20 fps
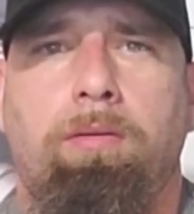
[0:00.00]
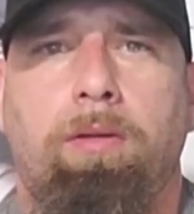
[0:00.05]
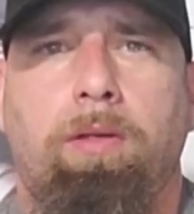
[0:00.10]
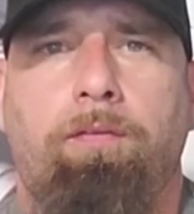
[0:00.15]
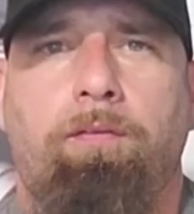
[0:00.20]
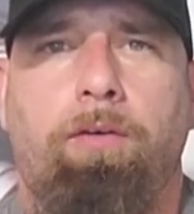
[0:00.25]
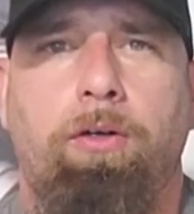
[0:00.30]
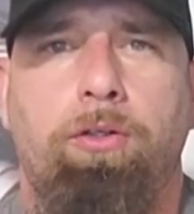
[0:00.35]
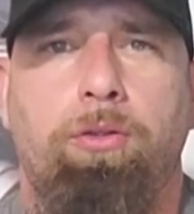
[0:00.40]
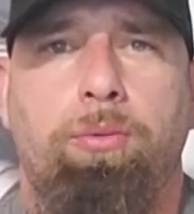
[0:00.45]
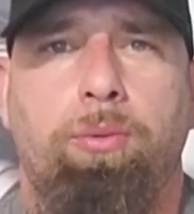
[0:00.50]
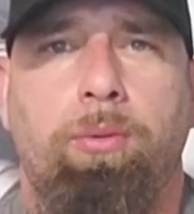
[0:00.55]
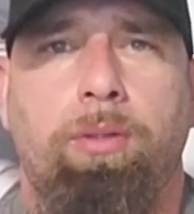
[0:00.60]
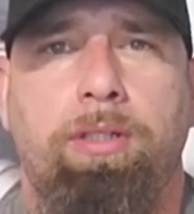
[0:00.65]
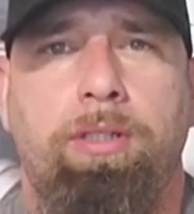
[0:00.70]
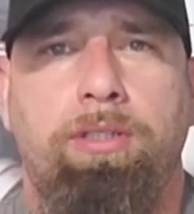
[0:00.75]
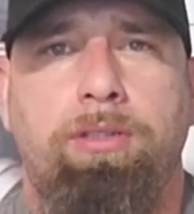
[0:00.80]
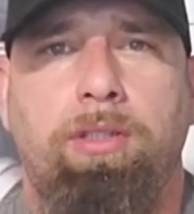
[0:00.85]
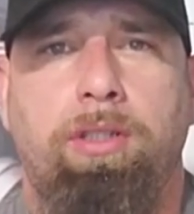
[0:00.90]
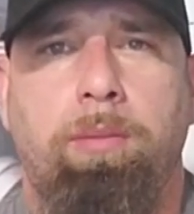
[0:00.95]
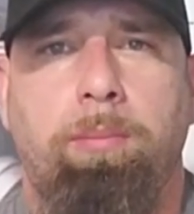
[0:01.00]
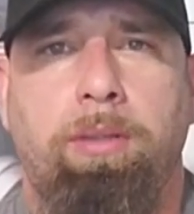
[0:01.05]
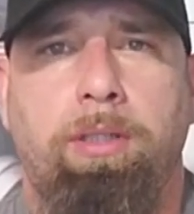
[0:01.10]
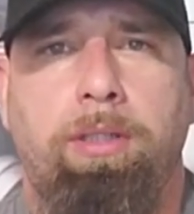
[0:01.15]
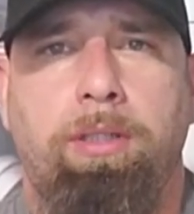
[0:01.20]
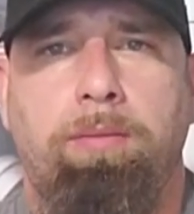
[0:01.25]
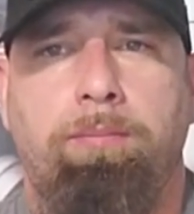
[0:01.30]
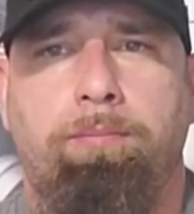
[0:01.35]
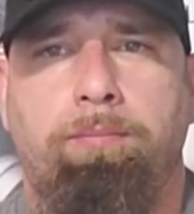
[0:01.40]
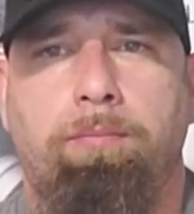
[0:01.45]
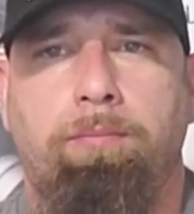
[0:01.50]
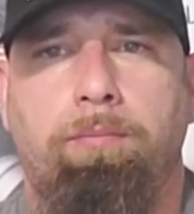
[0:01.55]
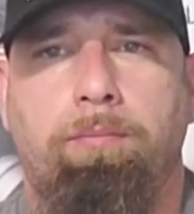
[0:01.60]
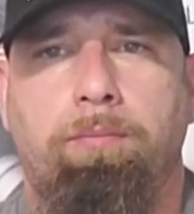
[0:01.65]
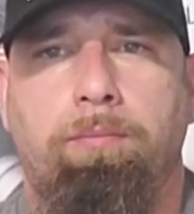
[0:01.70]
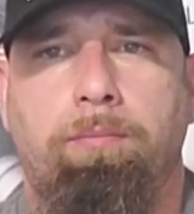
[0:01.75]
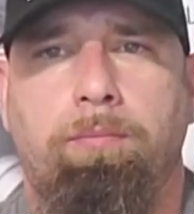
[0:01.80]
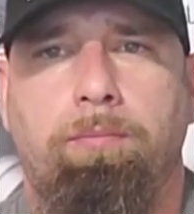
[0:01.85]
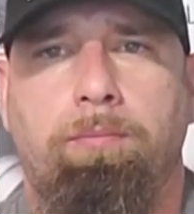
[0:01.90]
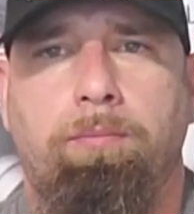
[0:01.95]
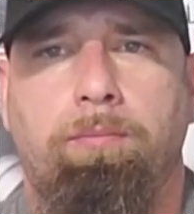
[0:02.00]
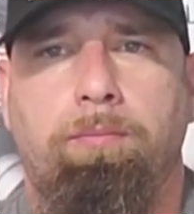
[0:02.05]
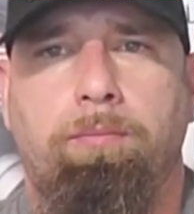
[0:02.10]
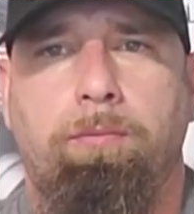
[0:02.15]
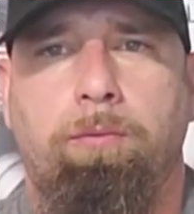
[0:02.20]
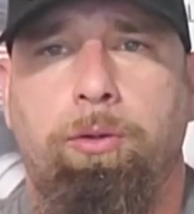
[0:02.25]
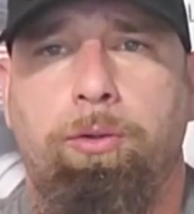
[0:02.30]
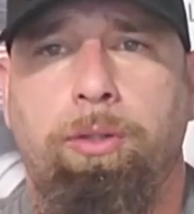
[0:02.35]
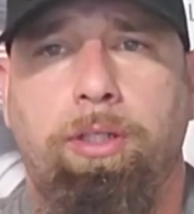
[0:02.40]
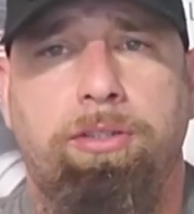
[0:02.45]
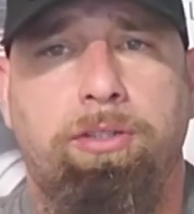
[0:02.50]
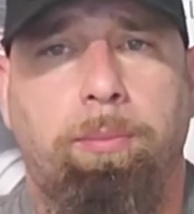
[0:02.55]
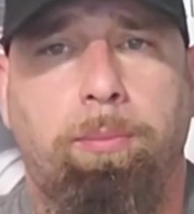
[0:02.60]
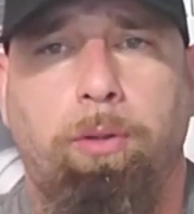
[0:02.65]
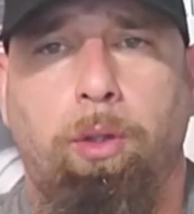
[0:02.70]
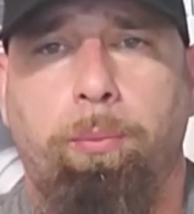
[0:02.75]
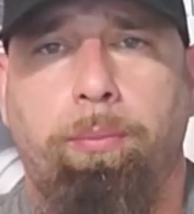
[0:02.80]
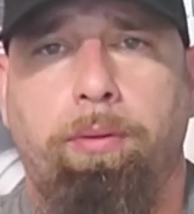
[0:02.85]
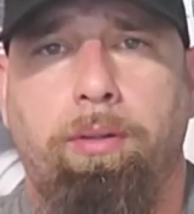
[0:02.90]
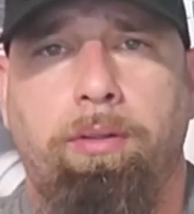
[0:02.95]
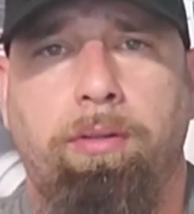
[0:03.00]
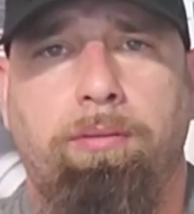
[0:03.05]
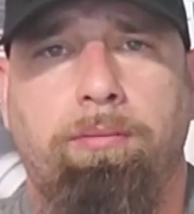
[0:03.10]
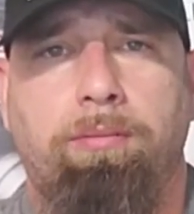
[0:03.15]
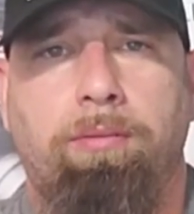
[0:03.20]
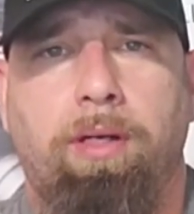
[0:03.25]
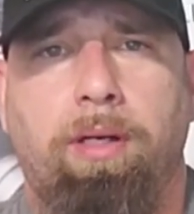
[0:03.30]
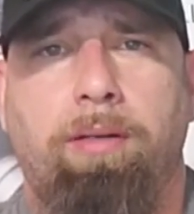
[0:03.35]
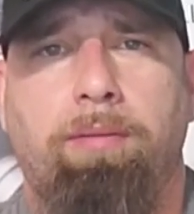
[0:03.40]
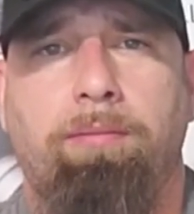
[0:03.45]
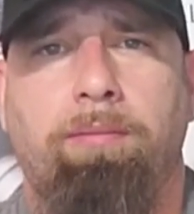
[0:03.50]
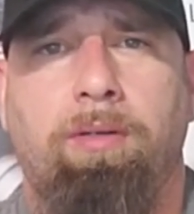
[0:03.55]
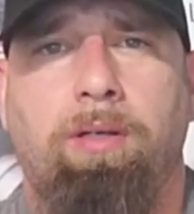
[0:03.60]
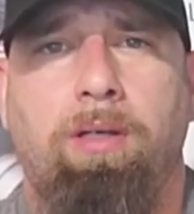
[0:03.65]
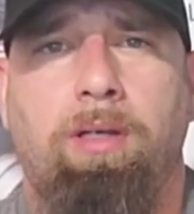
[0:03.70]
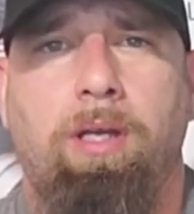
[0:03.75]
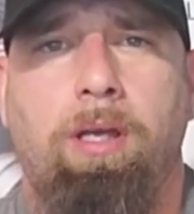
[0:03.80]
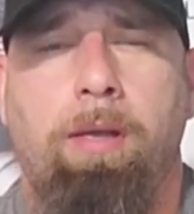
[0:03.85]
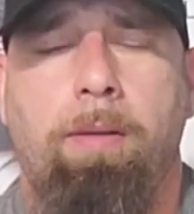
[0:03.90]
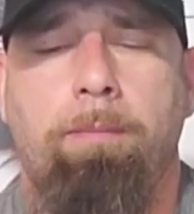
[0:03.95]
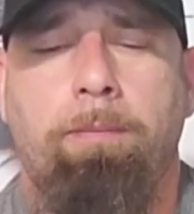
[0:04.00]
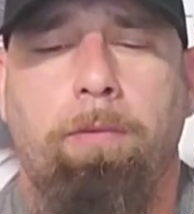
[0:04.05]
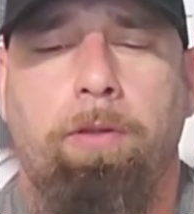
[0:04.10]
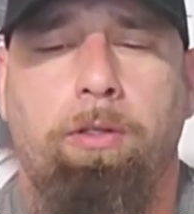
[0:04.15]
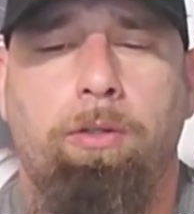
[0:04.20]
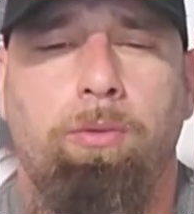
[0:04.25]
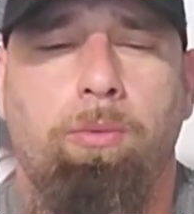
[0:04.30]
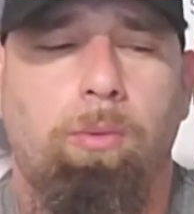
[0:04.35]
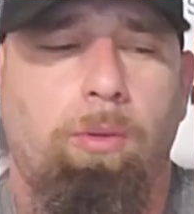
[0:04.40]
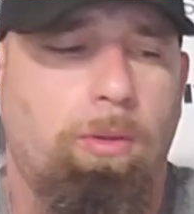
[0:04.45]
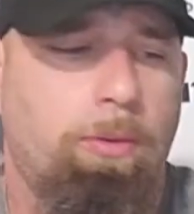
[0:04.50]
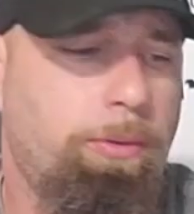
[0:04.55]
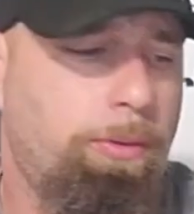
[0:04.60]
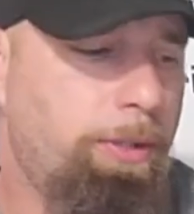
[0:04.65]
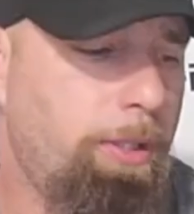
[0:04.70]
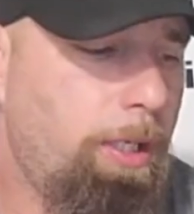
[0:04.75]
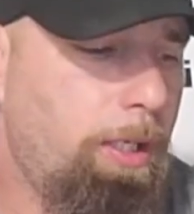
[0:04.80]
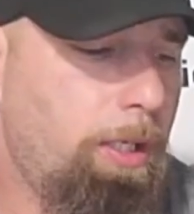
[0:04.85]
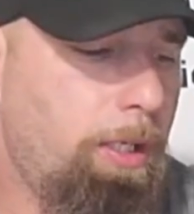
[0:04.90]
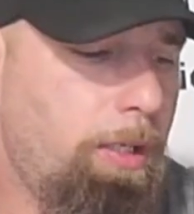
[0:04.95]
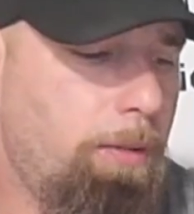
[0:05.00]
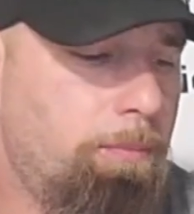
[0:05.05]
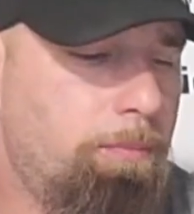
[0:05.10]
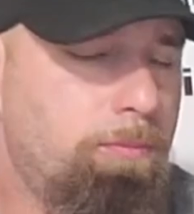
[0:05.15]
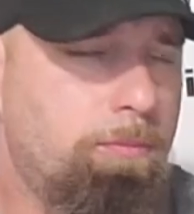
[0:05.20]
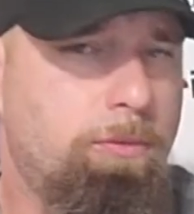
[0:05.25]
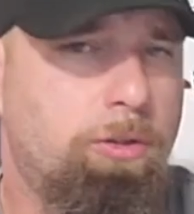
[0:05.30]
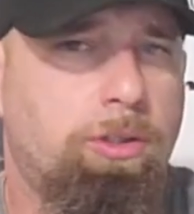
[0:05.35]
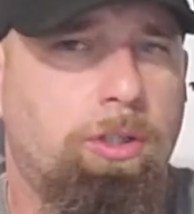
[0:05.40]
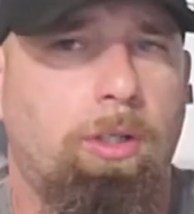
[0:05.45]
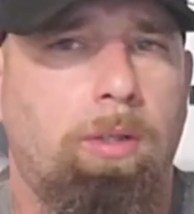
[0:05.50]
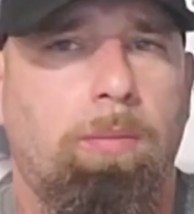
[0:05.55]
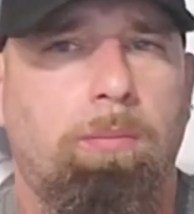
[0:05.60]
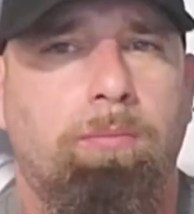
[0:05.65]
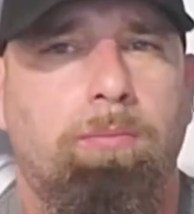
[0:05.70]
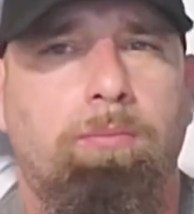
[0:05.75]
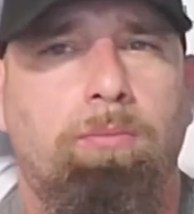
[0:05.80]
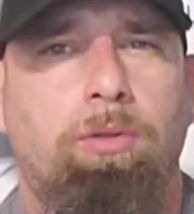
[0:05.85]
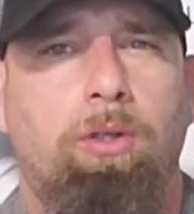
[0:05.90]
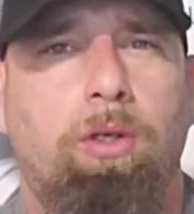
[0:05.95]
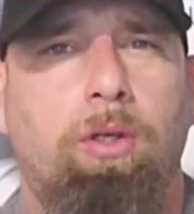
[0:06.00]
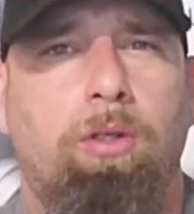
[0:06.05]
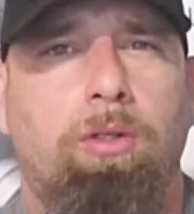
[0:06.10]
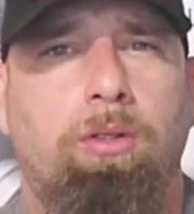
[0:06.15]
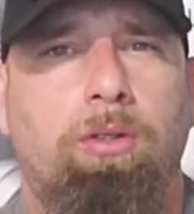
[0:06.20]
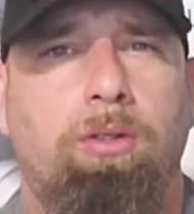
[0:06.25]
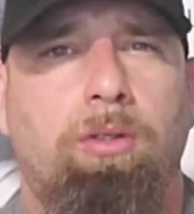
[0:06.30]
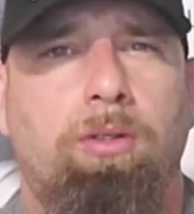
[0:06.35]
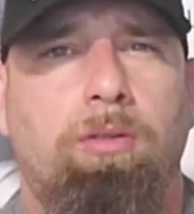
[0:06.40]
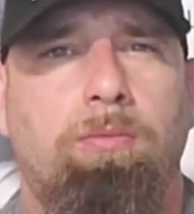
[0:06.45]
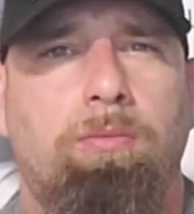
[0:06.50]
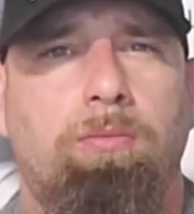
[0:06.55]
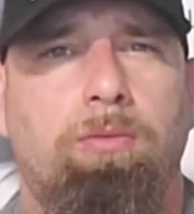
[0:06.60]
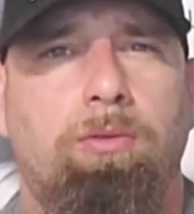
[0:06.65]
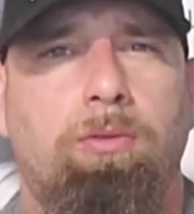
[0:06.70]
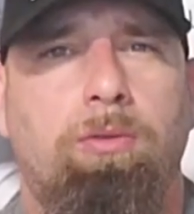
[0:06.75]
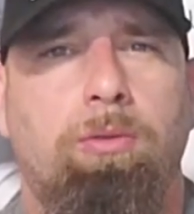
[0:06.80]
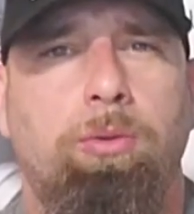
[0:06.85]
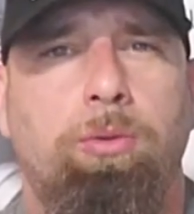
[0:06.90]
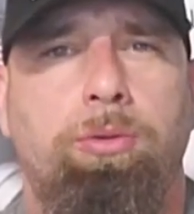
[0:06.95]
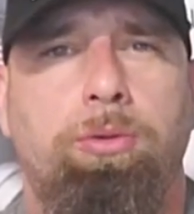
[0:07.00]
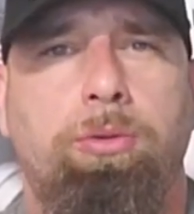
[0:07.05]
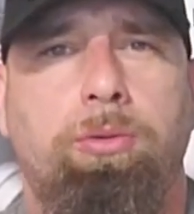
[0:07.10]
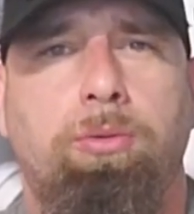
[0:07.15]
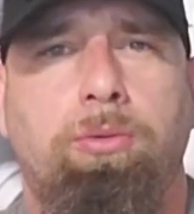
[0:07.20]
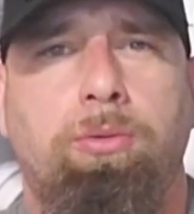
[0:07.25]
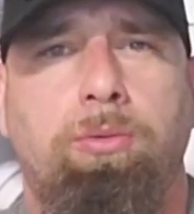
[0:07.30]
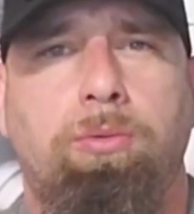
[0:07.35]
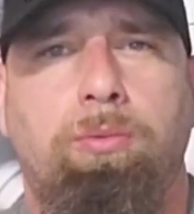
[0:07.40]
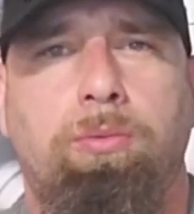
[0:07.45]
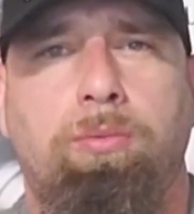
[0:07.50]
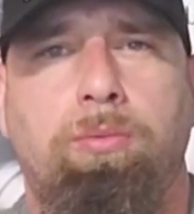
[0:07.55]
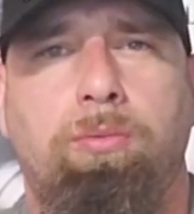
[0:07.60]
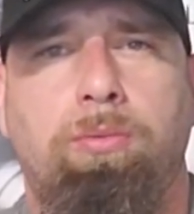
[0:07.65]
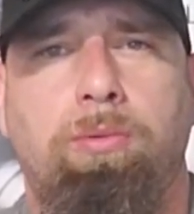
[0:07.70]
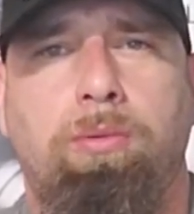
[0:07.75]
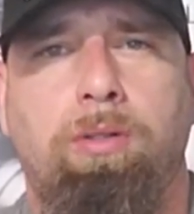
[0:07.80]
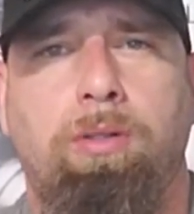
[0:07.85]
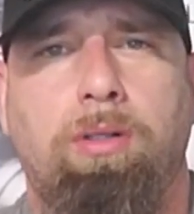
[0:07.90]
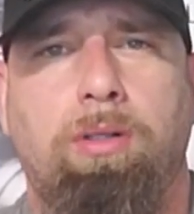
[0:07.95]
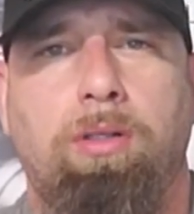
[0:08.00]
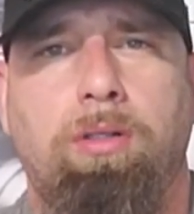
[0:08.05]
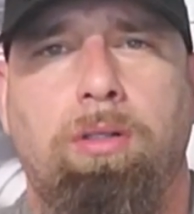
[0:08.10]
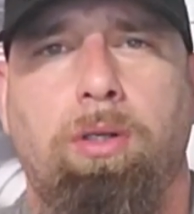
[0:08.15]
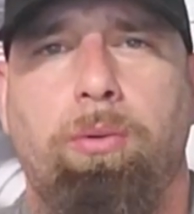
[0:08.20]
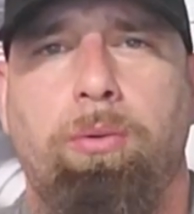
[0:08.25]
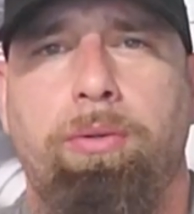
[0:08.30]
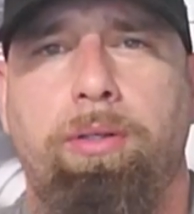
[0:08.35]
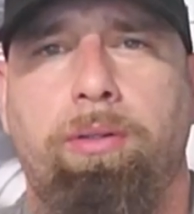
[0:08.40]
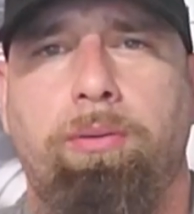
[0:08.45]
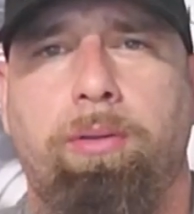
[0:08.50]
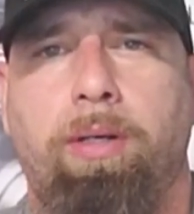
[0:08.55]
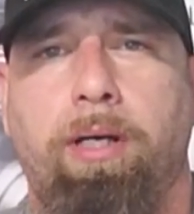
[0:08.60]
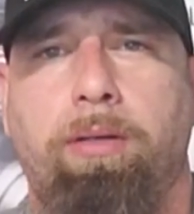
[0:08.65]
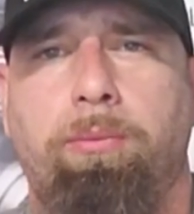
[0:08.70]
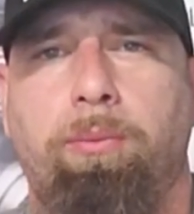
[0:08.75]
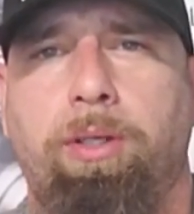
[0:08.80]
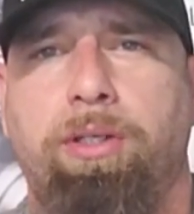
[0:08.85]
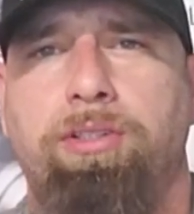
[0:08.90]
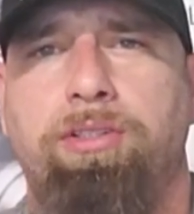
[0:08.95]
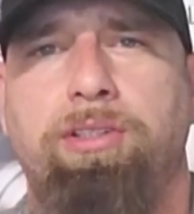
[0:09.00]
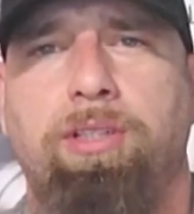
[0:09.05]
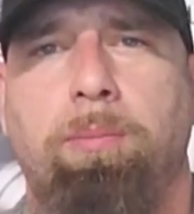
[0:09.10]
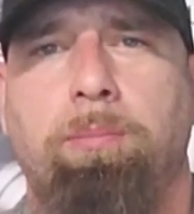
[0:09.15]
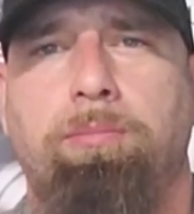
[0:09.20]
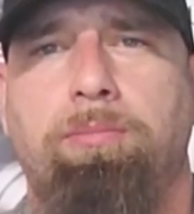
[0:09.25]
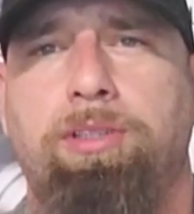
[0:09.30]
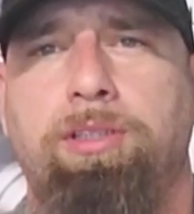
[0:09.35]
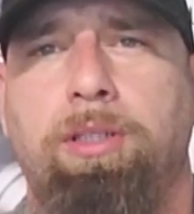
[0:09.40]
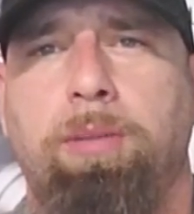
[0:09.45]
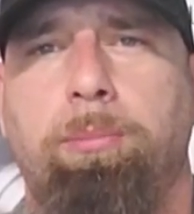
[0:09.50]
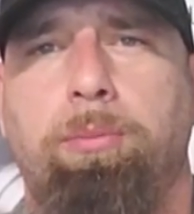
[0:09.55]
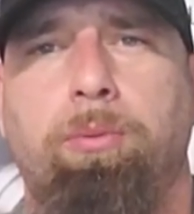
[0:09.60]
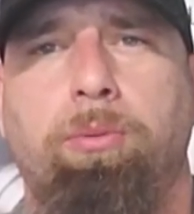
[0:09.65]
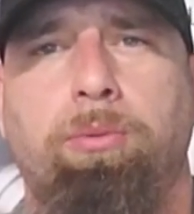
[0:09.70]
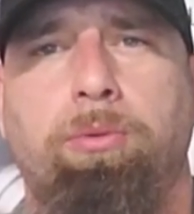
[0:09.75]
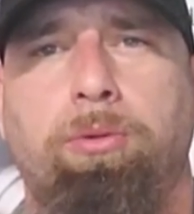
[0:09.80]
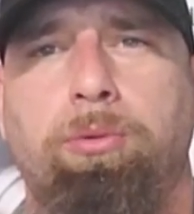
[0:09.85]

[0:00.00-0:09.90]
the first one is going to be dress appropriately, right? You want some neutral clothing, right? Wear something simple,